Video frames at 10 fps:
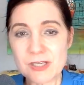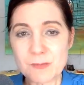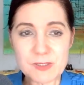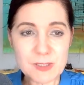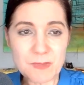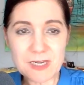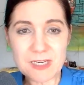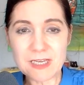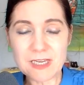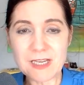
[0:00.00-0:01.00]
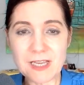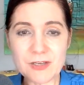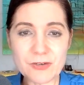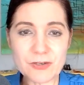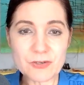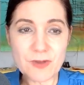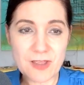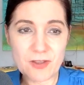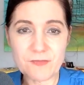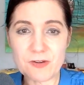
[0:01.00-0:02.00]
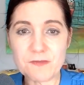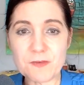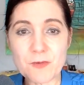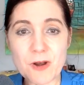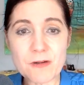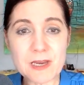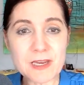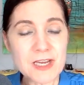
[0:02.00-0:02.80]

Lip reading: put some money in, and you're going to drive off in a Ferrari.